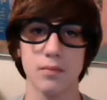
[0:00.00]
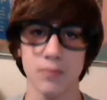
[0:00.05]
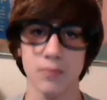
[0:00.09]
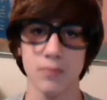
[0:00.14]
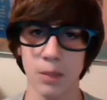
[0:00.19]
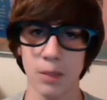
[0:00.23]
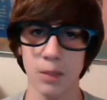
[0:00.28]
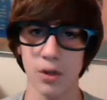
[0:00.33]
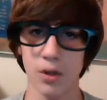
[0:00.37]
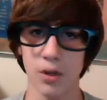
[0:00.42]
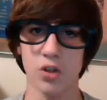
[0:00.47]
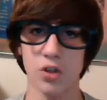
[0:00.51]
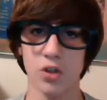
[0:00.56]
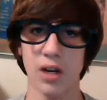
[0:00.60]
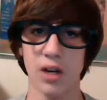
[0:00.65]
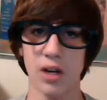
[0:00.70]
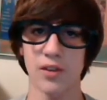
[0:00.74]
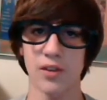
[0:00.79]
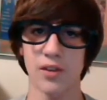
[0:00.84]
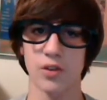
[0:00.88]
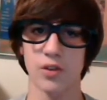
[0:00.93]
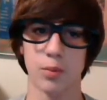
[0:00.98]
going to try
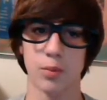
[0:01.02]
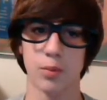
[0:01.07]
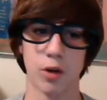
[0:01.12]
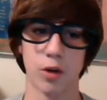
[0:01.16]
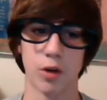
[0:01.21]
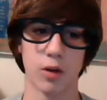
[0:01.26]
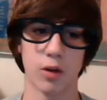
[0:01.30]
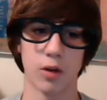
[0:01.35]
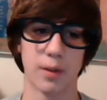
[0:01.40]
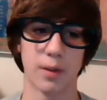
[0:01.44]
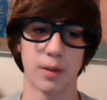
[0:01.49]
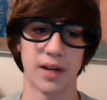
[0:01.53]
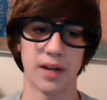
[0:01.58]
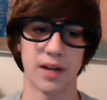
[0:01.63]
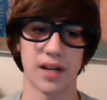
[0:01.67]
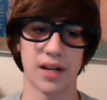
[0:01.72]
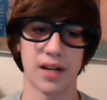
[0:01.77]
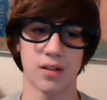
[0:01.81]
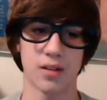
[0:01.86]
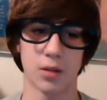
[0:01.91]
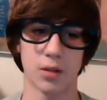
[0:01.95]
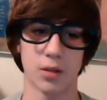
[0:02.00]
this new program I got.
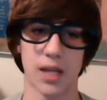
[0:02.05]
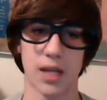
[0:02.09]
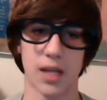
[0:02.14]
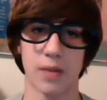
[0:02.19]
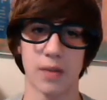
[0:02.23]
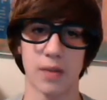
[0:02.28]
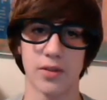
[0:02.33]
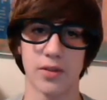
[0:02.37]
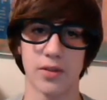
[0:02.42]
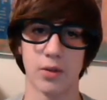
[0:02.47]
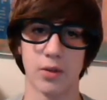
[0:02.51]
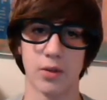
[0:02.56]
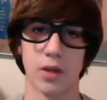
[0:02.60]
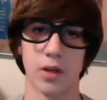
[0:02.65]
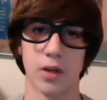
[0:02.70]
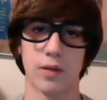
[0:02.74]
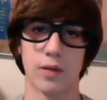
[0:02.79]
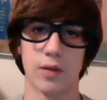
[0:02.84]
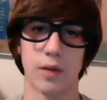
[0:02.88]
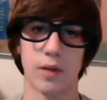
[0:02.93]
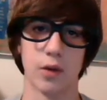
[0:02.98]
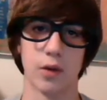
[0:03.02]
It's called Cam Studio,
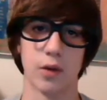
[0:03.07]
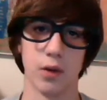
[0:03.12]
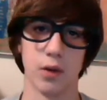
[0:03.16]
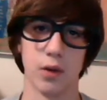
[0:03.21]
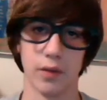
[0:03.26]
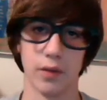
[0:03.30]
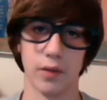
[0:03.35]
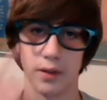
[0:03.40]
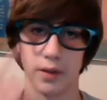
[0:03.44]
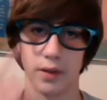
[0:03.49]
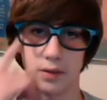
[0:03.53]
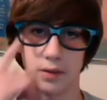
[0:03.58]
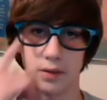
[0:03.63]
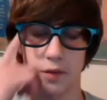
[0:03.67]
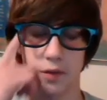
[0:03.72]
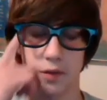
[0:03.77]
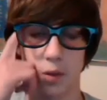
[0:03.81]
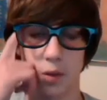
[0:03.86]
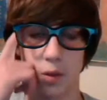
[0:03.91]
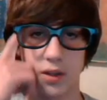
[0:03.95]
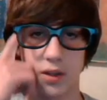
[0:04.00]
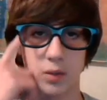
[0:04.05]
if you ever heard of it. If
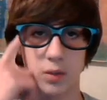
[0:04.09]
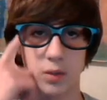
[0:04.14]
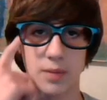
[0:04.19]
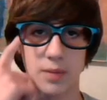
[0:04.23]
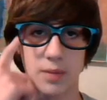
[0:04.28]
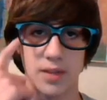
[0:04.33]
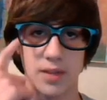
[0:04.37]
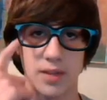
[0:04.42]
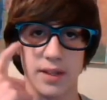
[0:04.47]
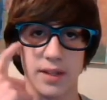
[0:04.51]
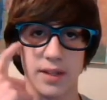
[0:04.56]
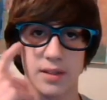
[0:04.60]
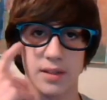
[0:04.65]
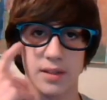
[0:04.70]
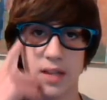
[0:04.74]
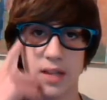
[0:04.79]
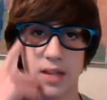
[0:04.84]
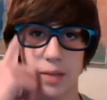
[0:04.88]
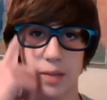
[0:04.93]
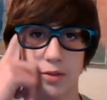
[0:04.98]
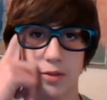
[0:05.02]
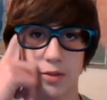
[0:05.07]
you want the website, it's
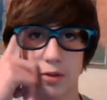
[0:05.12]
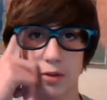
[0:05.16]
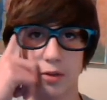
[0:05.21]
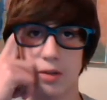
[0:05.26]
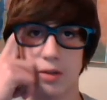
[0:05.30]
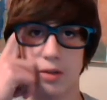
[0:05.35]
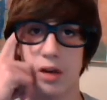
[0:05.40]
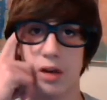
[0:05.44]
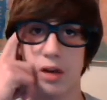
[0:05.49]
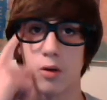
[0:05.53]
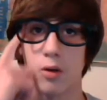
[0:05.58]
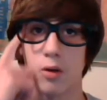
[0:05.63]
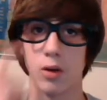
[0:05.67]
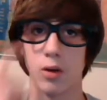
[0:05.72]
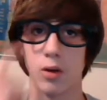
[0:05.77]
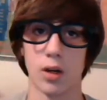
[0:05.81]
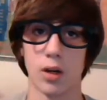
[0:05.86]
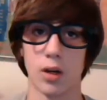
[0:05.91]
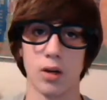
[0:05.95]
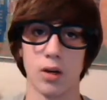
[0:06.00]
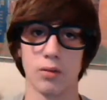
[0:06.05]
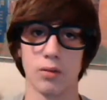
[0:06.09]
camstudio.org.
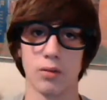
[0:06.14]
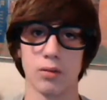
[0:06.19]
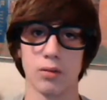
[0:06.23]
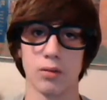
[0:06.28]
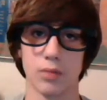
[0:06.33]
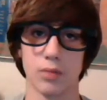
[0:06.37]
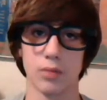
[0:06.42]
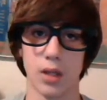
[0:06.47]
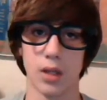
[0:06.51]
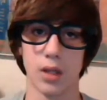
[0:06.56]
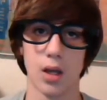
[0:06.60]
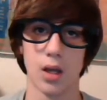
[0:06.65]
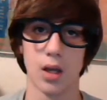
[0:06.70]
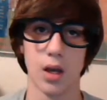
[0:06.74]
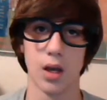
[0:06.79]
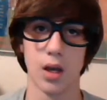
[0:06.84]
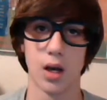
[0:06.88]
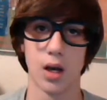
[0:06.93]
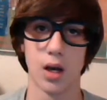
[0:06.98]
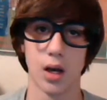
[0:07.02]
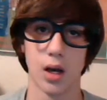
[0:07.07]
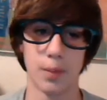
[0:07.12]

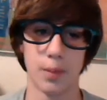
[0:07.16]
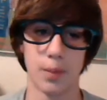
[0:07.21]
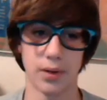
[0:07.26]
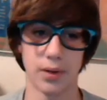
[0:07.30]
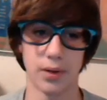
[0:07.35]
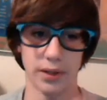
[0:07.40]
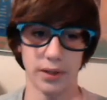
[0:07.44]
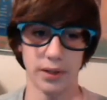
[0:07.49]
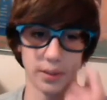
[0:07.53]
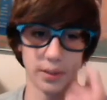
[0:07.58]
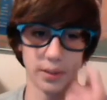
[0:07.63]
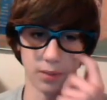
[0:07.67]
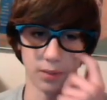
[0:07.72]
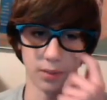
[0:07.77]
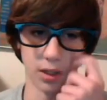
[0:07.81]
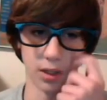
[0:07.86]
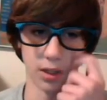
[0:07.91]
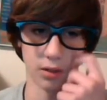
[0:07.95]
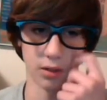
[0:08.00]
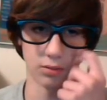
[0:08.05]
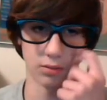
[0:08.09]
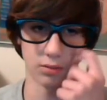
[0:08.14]
Put a link
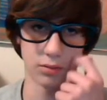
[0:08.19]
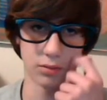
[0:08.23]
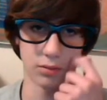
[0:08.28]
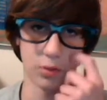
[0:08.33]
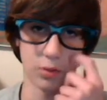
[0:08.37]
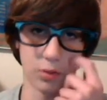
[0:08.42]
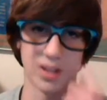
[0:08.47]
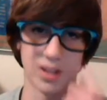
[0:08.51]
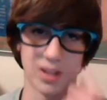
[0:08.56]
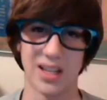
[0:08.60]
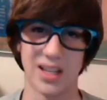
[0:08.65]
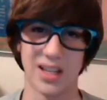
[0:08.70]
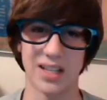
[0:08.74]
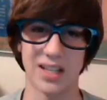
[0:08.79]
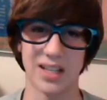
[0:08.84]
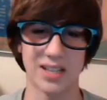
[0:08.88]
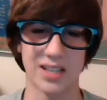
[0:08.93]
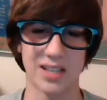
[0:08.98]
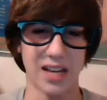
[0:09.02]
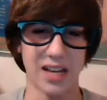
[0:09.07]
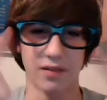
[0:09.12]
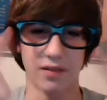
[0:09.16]
below. You can like
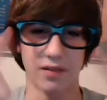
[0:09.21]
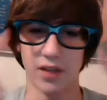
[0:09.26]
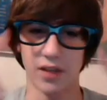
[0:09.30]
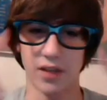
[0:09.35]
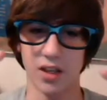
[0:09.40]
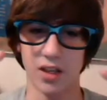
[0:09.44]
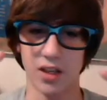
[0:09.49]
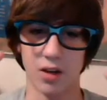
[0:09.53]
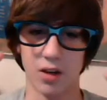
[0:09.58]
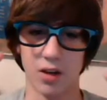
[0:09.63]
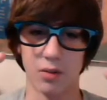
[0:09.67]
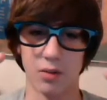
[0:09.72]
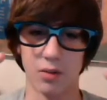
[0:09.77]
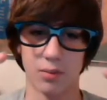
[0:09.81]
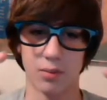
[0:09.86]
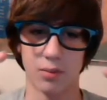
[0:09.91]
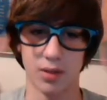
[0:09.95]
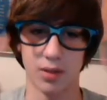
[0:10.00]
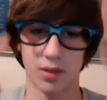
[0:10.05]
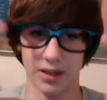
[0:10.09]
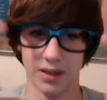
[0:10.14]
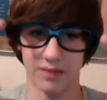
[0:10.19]
take video and
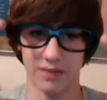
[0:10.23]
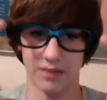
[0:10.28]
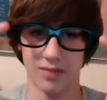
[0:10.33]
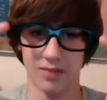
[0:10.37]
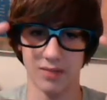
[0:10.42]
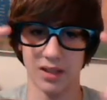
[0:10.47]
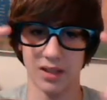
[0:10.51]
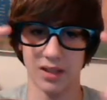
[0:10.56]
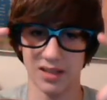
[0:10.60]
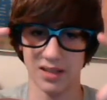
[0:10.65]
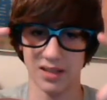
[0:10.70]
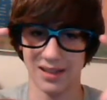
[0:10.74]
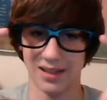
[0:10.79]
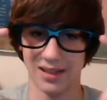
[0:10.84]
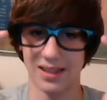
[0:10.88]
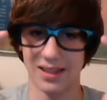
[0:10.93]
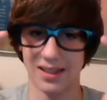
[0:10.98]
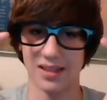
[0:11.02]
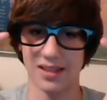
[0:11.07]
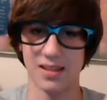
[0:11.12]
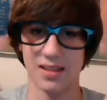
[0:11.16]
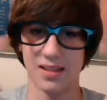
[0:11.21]
put like looks like
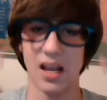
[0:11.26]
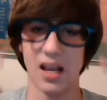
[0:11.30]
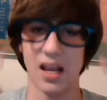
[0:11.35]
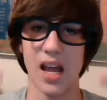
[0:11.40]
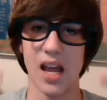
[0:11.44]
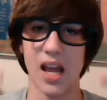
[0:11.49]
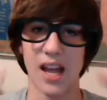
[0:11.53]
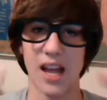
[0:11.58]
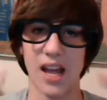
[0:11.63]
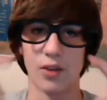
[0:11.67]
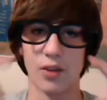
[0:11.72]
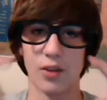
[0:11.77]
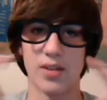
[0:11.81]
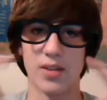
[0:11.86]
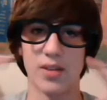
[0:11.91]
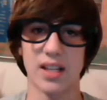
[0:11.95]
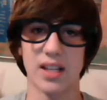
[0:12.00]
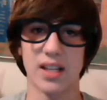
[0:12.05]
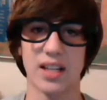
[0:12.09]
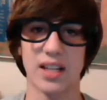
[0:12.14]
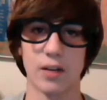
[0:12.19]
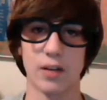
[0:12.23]
this, and you stick
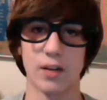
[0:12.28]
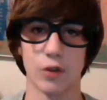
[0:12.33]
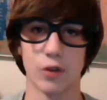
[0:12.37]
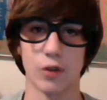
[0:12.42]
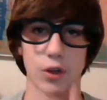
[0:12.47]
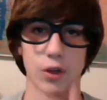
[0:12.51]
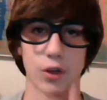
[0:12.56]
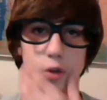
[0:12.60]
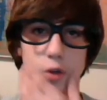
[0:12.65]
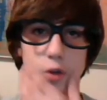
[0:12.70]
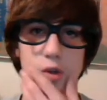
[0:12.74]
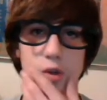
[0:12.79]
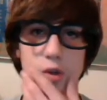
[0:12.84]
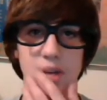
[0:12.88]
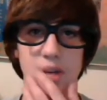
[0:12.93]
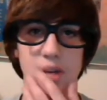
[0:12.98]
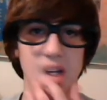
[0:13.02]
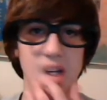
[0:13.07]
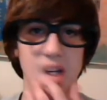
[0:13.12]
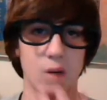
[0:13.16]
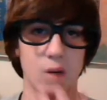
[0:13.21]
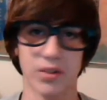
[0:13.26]
like on for a YouTube
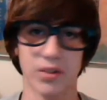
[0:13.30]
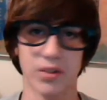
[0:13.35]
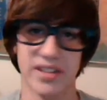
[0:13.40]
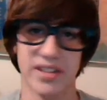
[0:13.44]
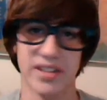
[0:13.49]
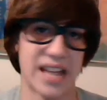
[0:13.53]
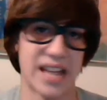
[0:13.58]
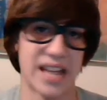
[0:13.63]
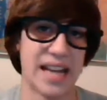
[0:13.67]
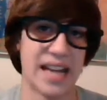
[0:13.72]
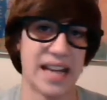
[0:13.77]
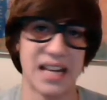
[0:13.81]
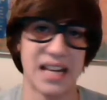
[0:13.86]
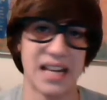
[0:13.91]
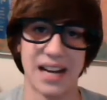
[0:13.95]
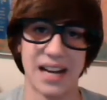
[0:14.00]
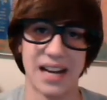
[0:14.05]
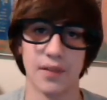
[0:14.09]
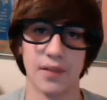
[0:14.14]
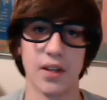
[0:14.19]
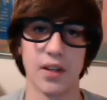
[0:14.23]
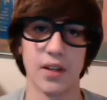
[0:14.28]
video or just like any
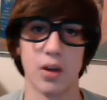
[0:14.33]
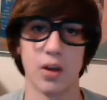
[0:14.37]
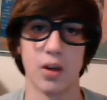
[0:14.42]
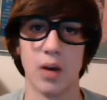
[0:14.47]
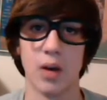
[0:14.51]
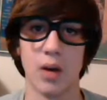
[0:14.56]
kind of video,